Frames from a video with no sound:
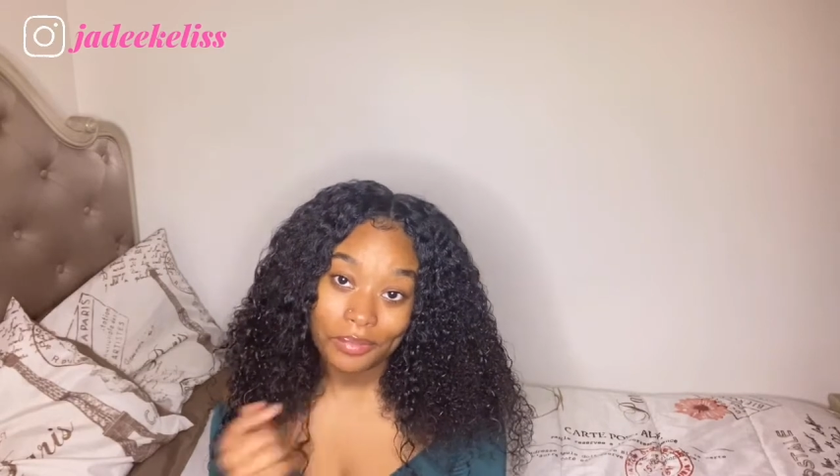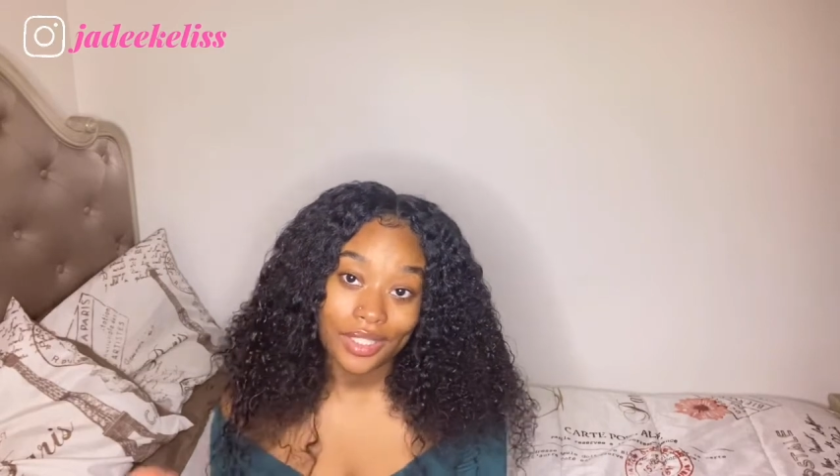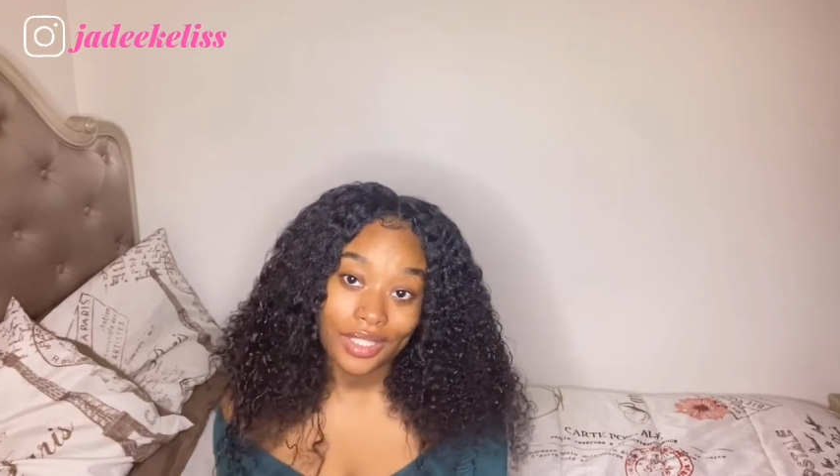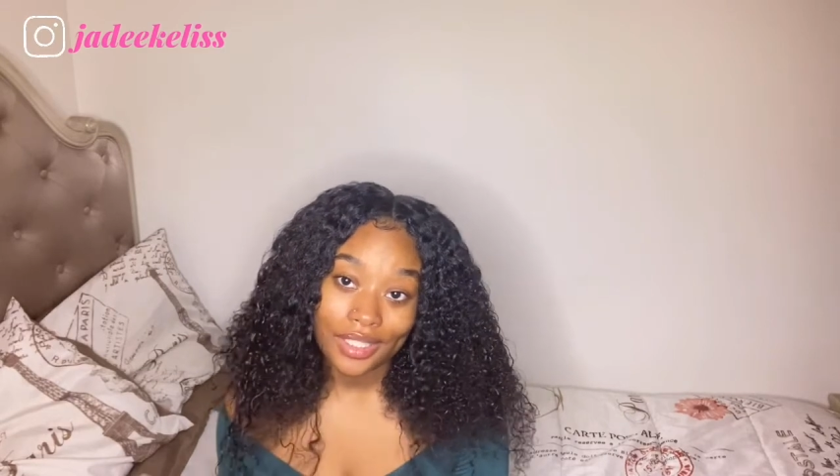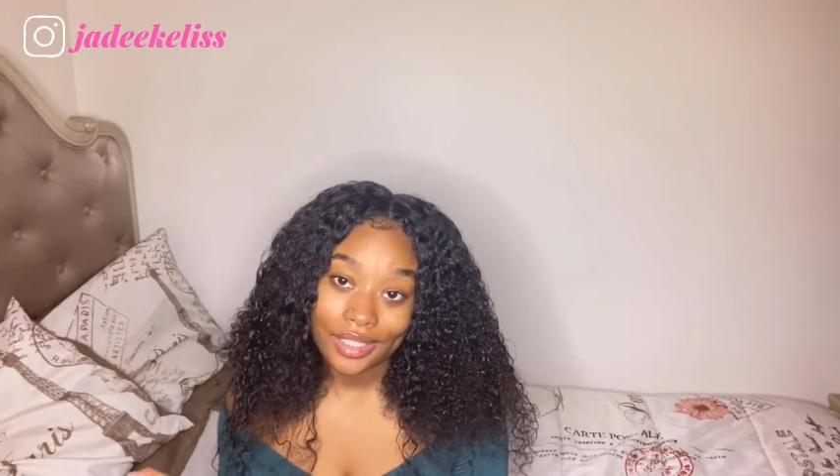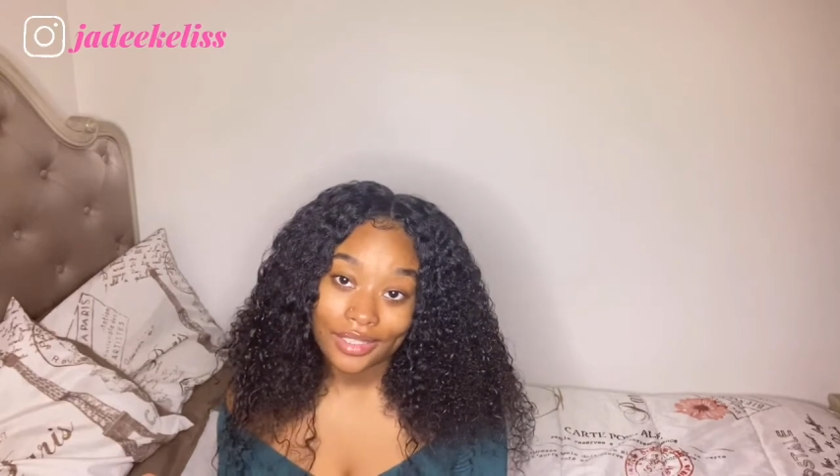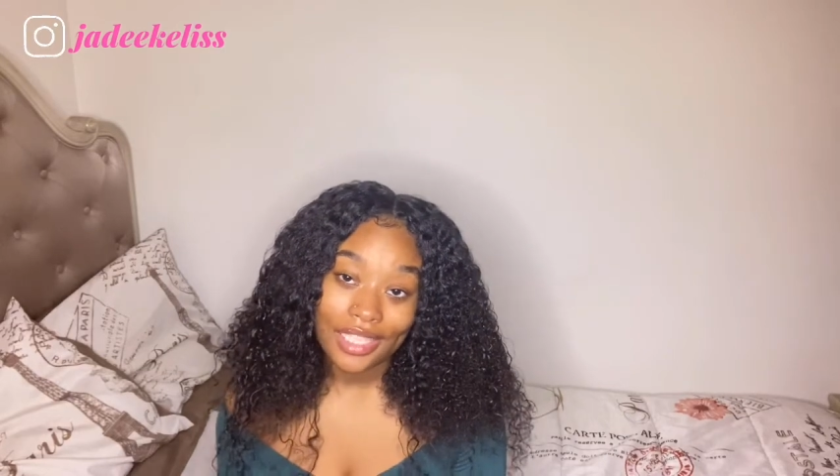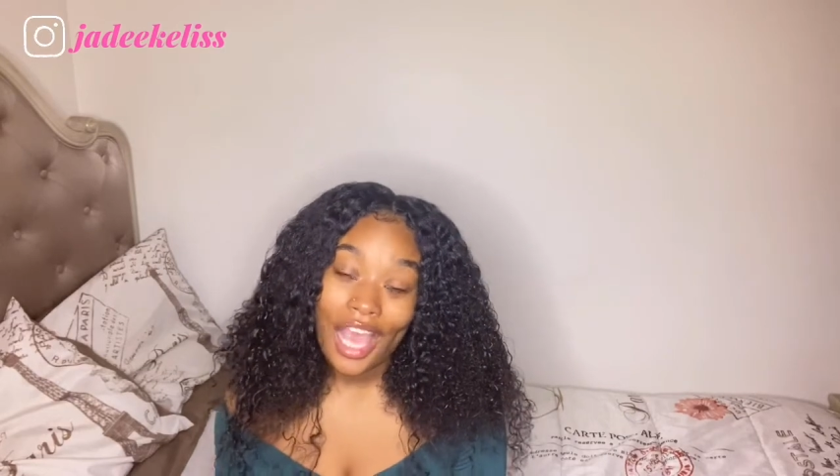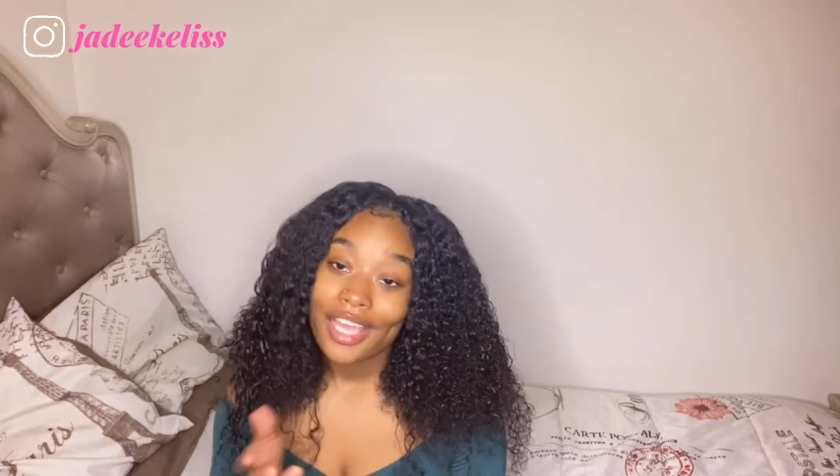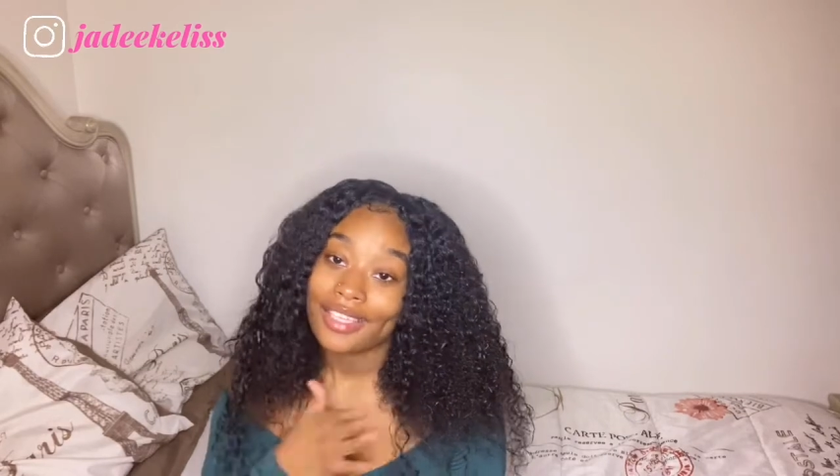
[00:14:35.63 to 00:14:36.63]
because
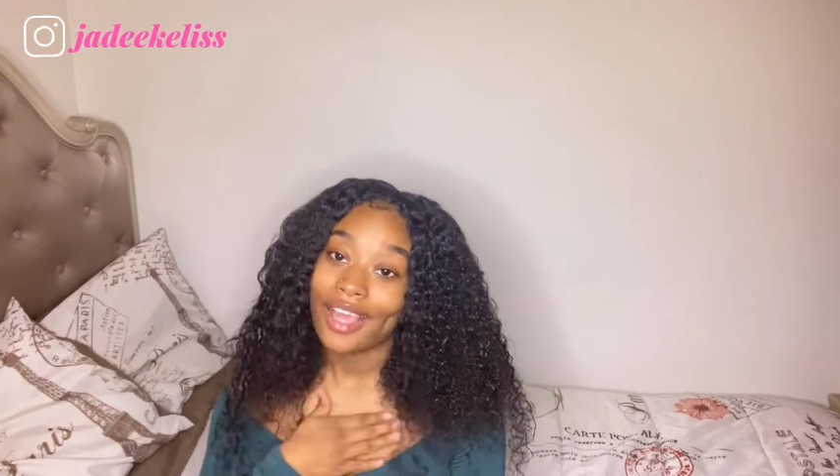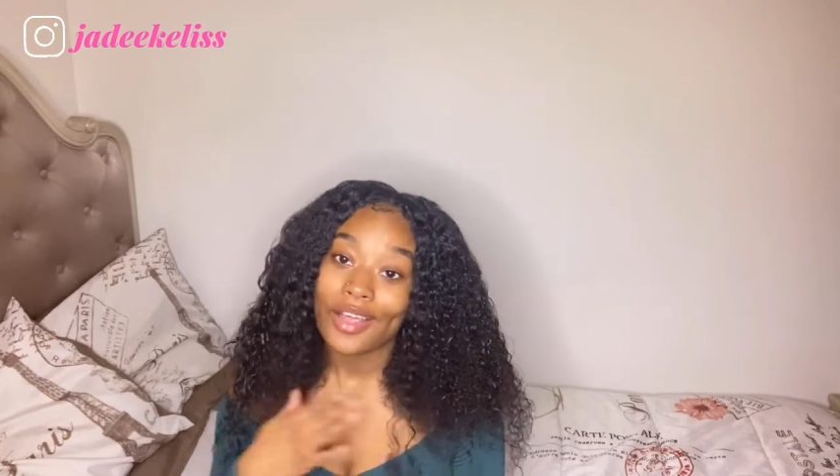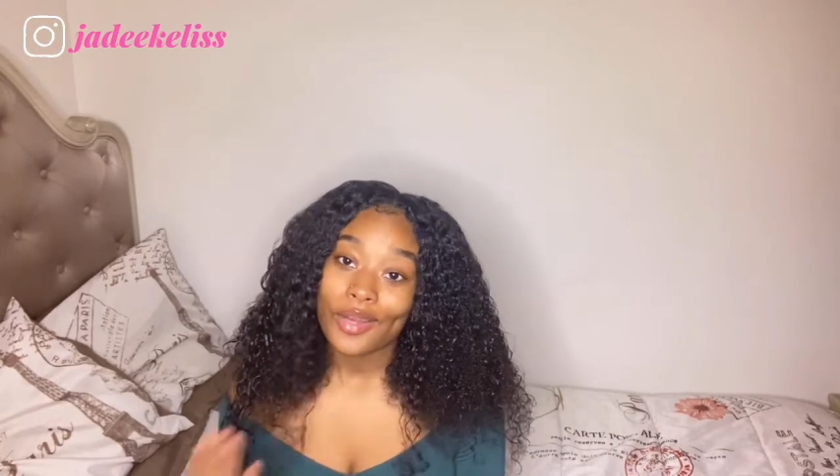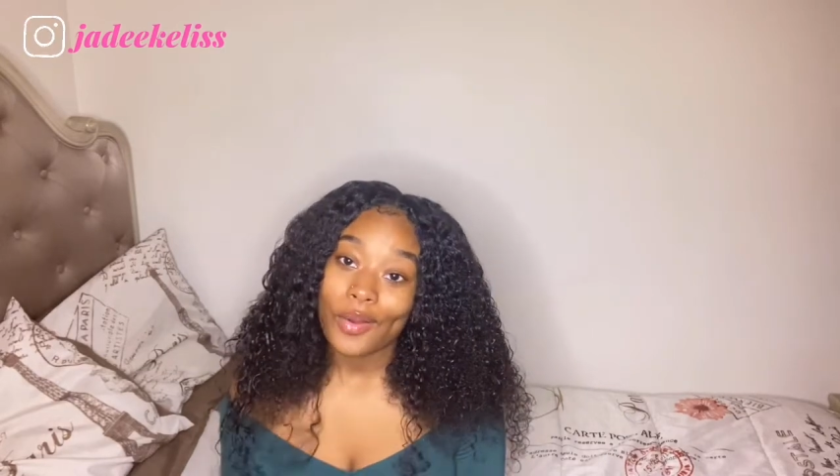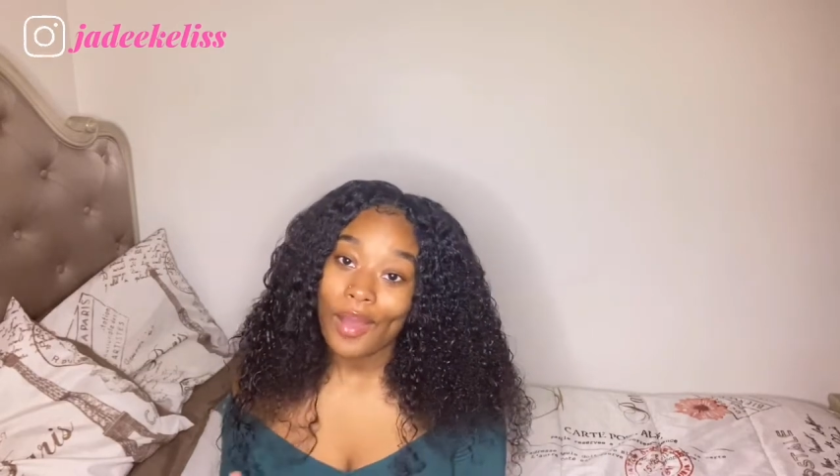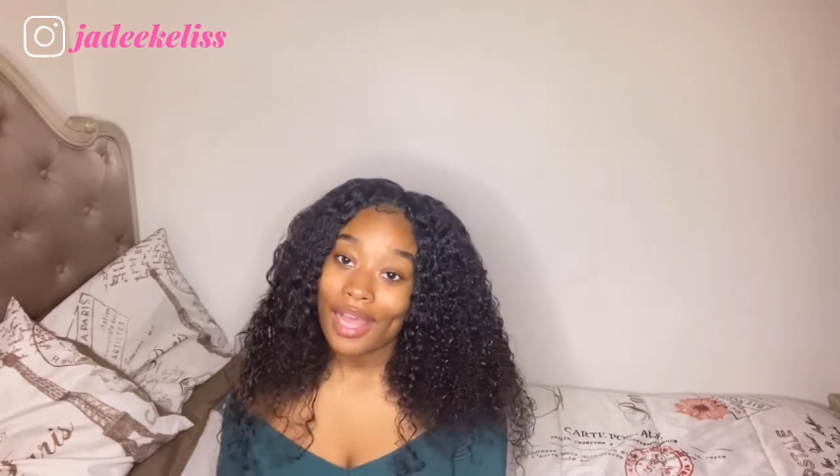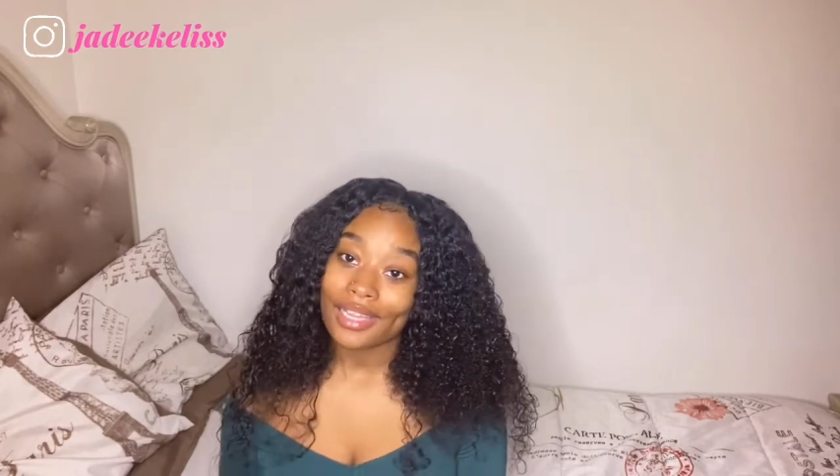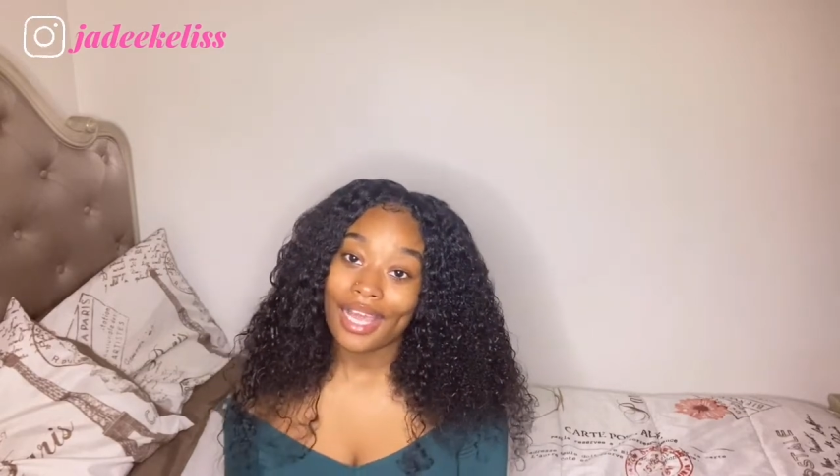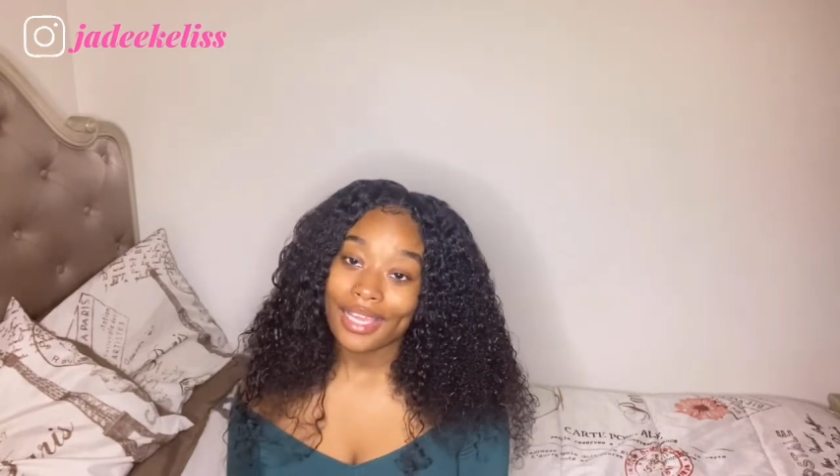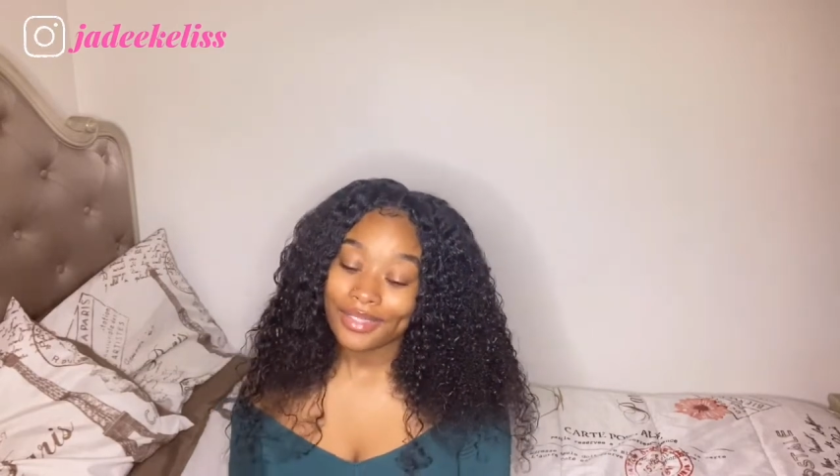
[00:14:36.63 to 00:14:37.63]
y'all know i like